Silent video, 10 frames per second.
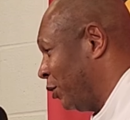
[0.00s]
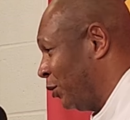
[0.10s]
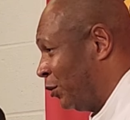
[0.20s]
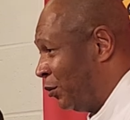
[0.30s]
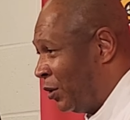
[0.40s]
to
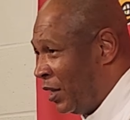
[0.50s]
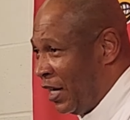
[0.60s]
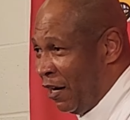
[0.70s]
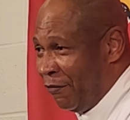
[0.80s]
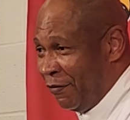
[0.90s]

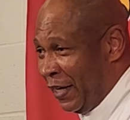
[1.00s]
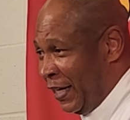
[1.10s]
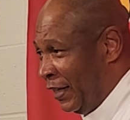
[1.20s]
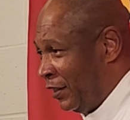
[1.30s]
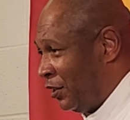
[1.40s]
our
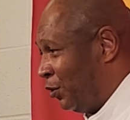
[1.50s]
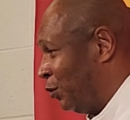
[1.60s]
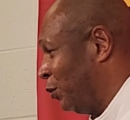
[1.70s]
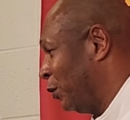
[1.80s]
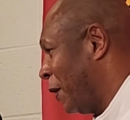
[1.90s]
fans, to
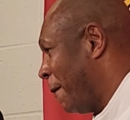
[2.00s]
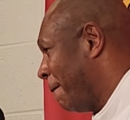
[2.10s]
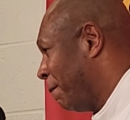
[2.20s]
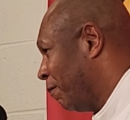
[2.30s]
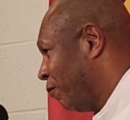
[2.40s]

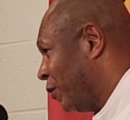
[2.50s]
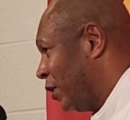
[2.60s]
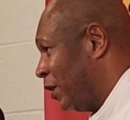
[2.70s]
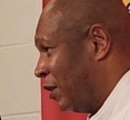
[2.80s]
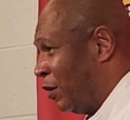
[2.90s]

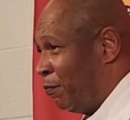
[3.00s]
the